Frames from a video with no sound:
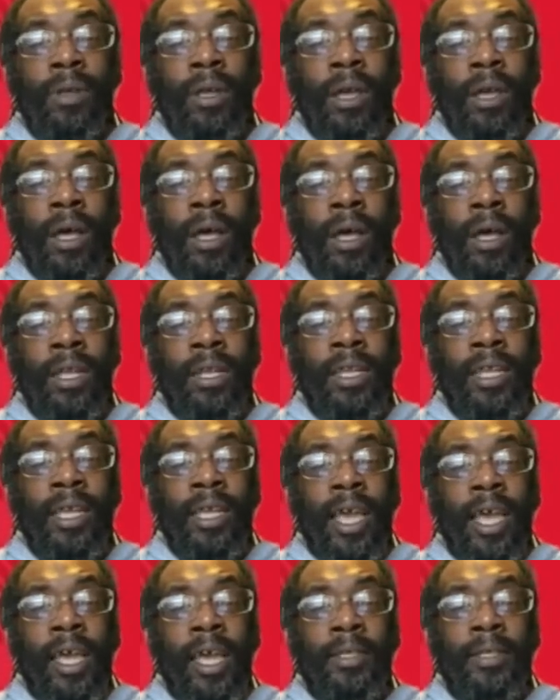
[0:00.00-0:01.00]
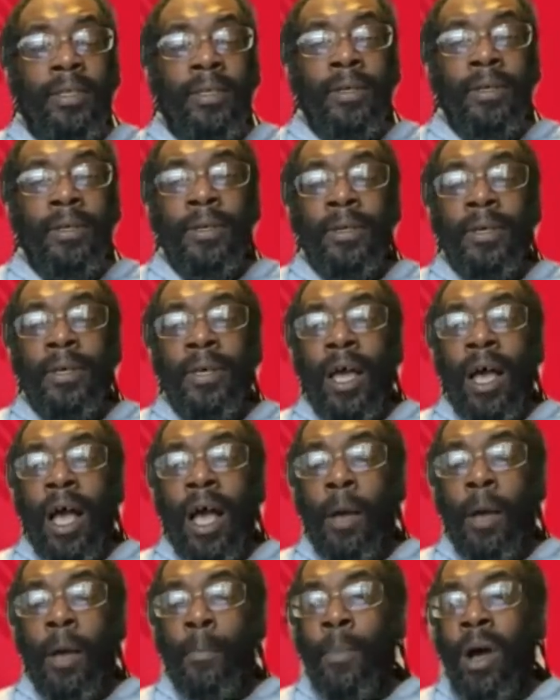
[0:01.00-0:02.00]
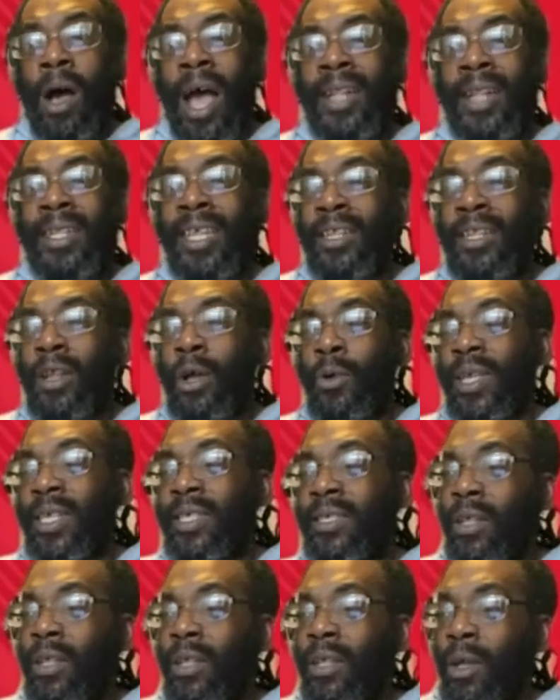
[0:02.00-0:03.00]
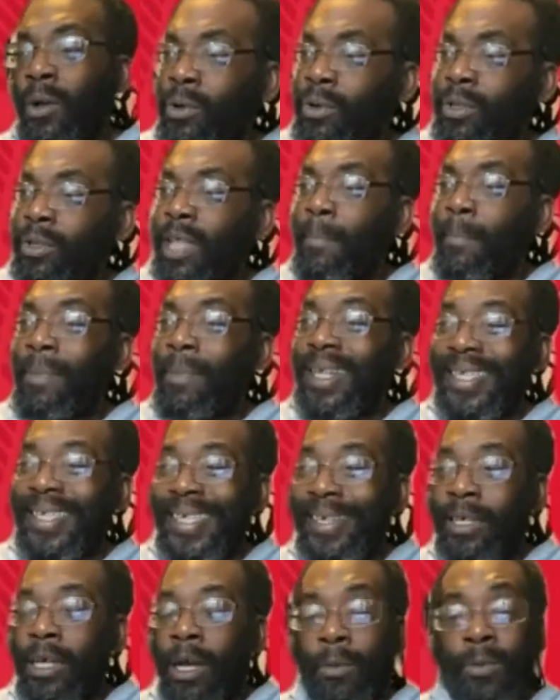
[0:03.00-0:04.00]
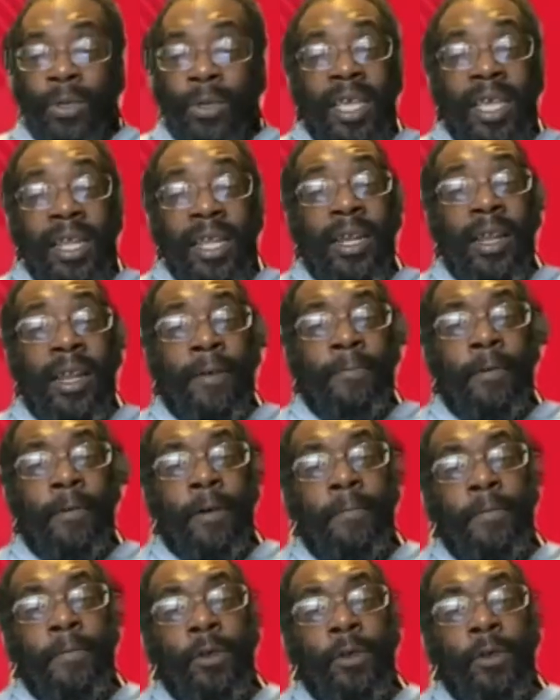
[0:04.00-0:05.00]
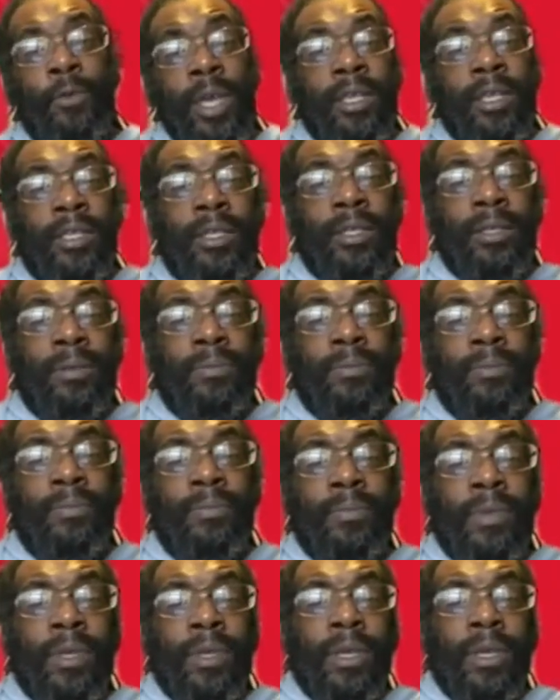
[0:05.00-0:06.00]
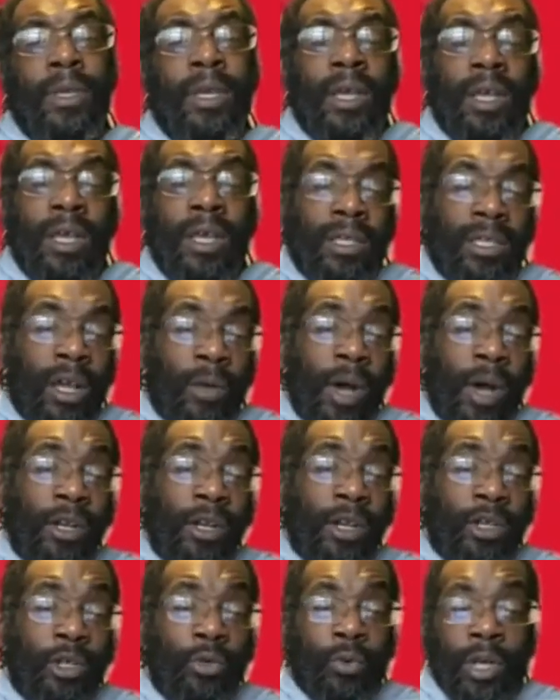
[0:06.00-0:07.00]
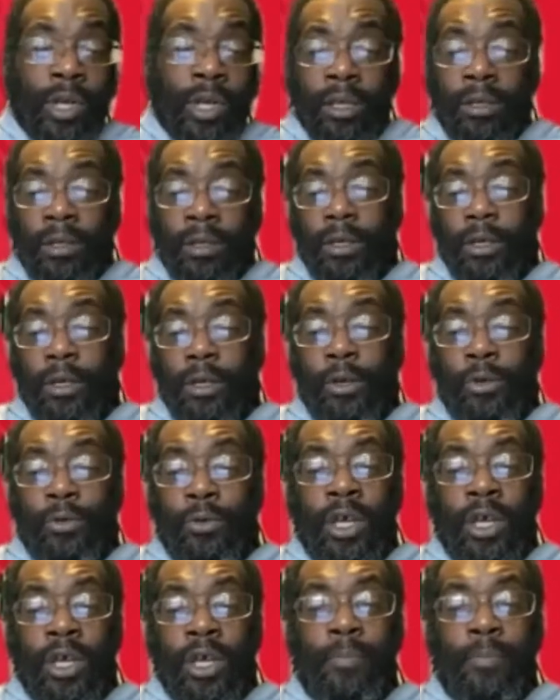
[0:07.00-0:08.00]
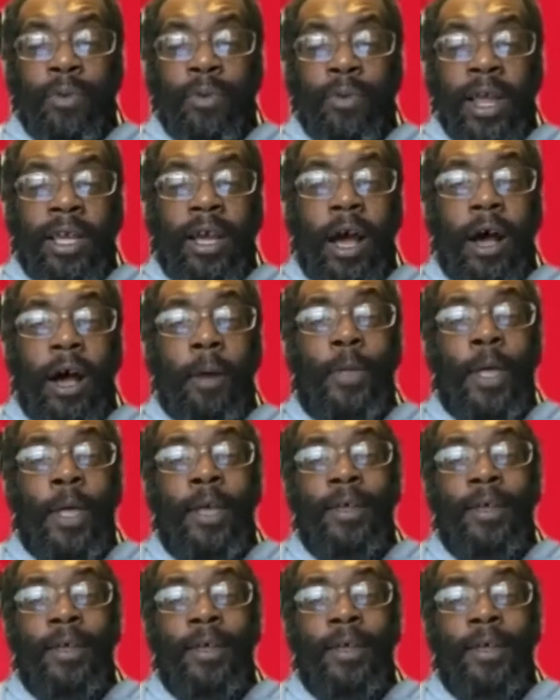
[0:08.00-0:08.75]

uh, indicators. Um, I did notice though that Masicka was sitting in there for a few weeks. So I wonder, Sean, who's going to break up